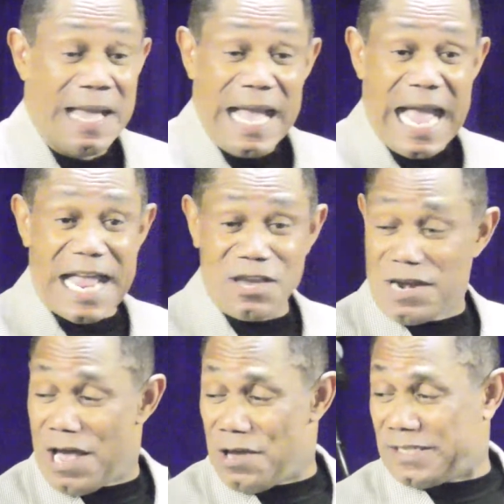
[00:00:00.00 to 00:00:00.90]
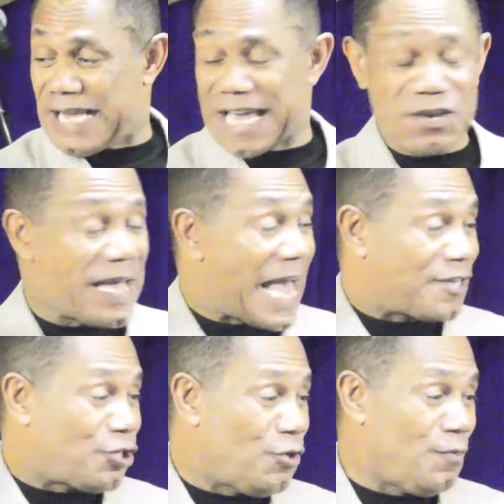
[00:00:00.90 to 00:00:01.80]
And you know, it's like
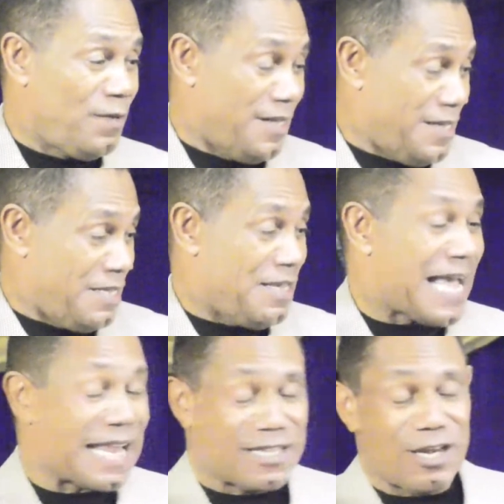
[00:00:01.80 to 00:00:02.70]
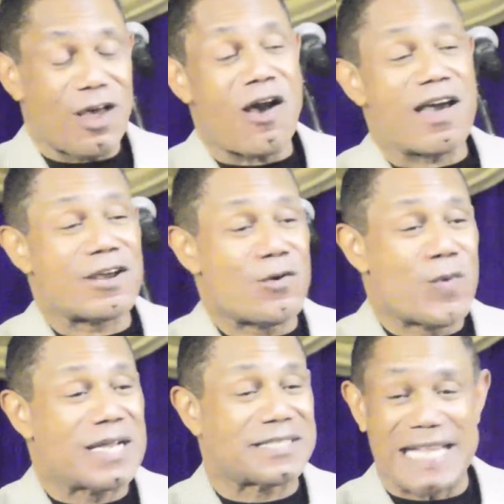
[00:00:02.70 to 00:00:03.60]
you got the Lord on
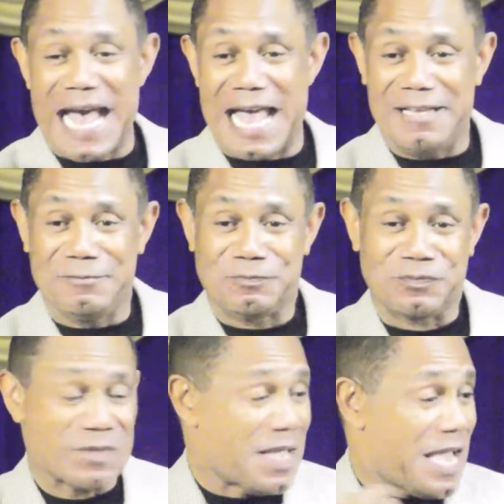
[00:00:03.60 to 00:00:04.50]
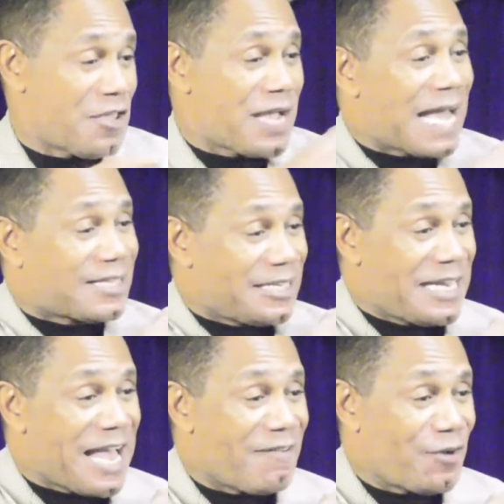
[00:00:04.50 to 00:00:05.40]
one side and you got the
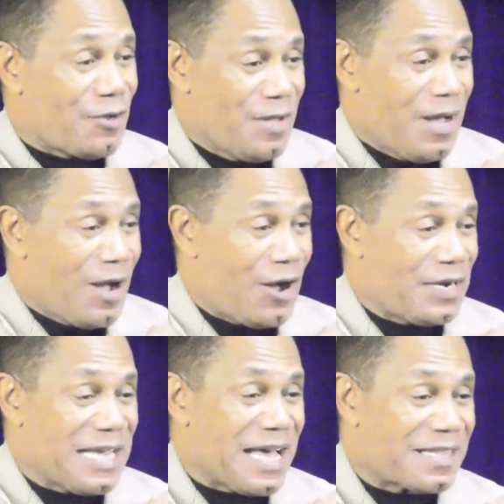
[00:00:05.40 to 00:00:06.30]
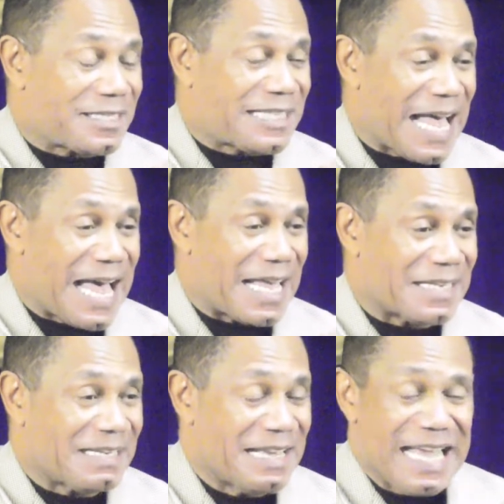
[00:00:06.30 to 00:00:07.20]
devil on the other
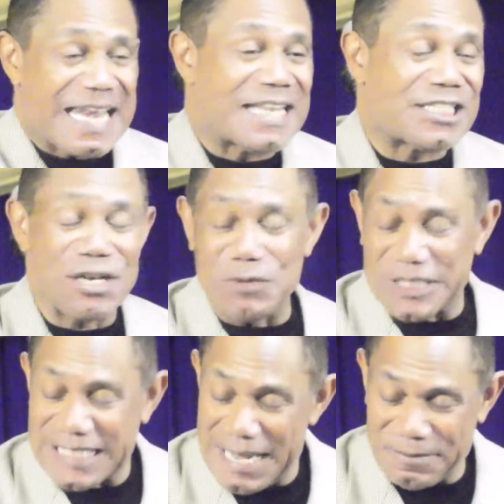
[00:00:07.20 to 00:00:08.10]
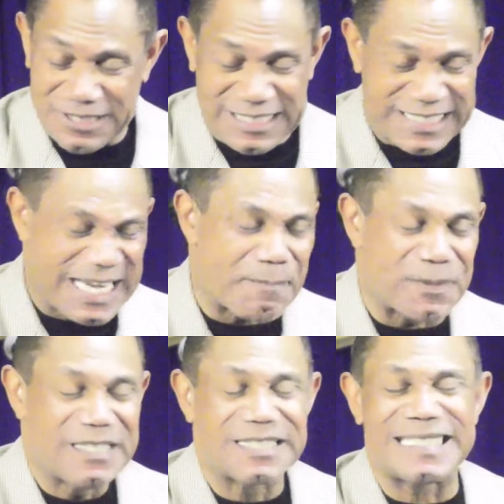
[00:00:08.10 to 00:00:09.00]
side. And as she was
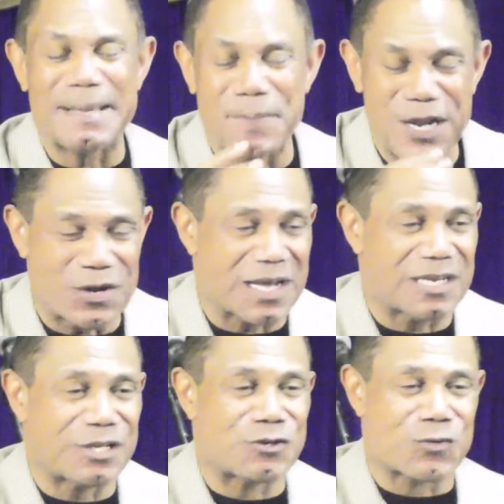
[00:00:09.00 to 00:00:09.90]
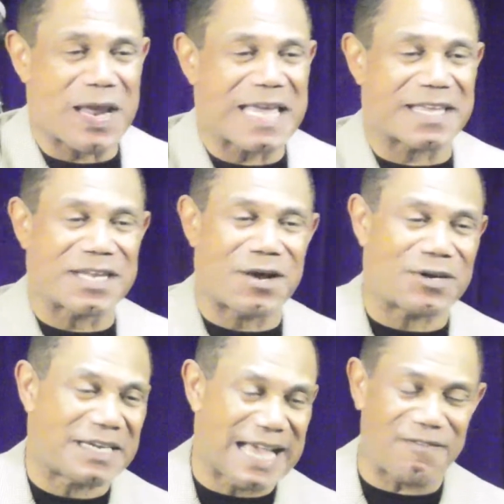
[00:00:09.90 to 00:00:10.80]
sipping on her little drink, you
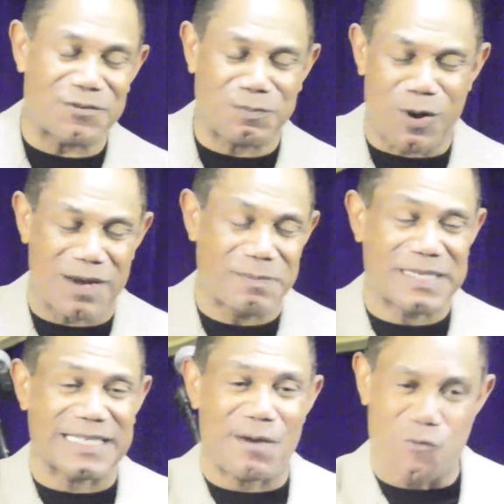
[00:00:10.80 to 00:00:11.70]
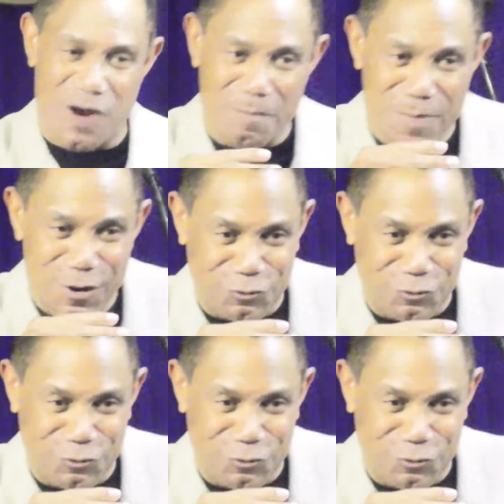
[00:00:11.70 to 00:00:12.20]
know, the devil part of me saying, one more